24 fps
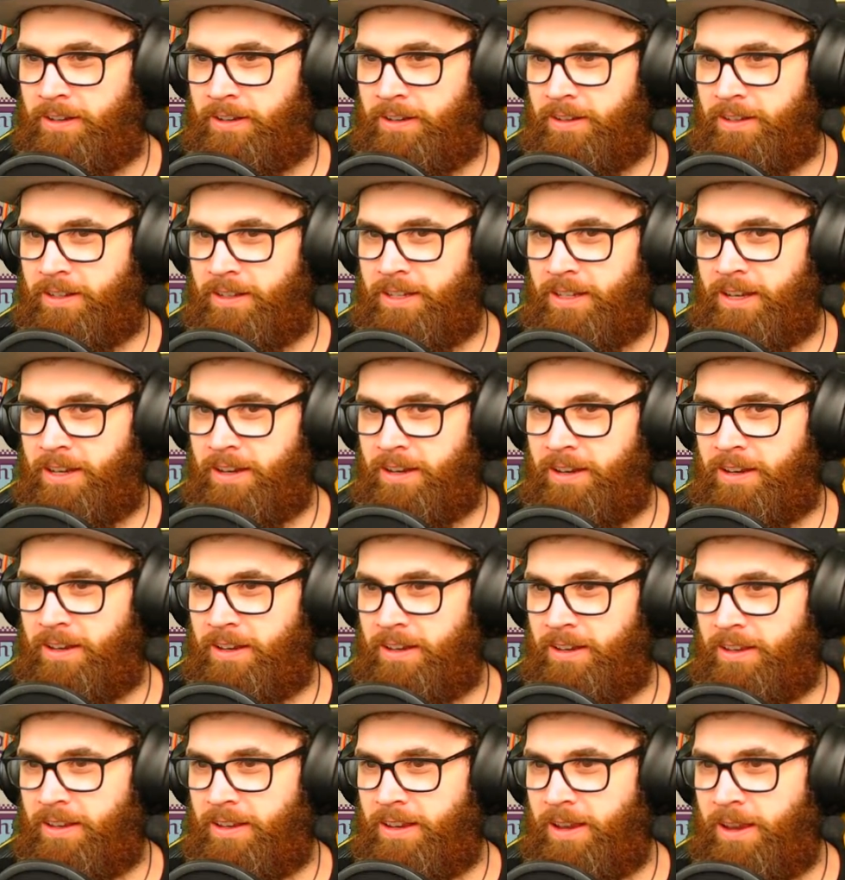Now see
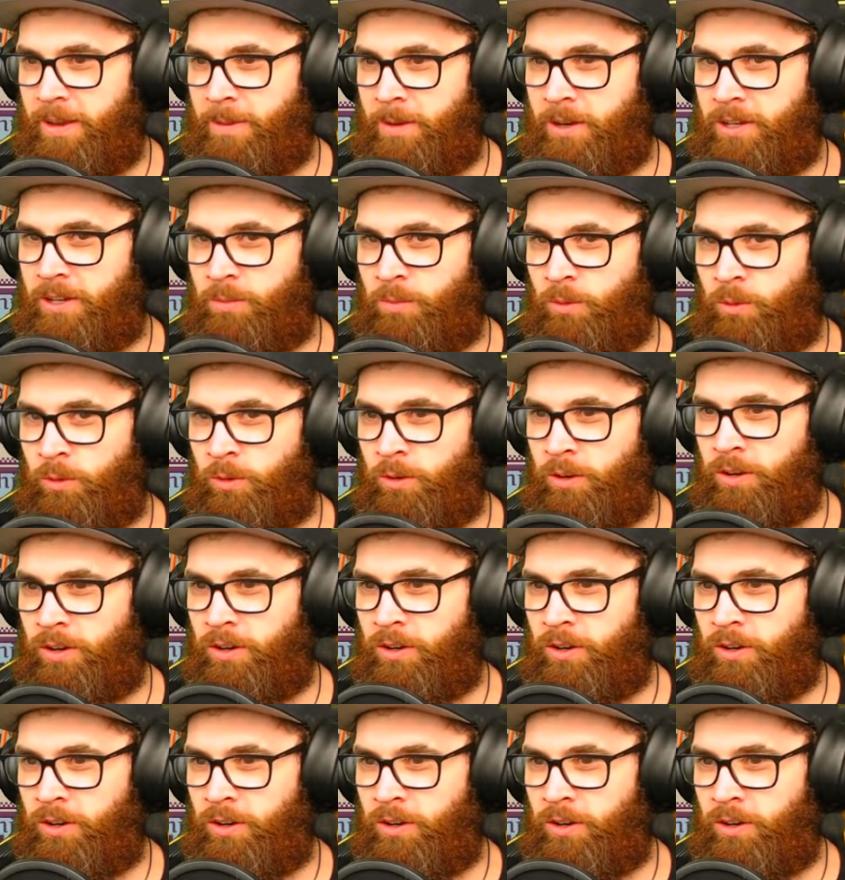how much more.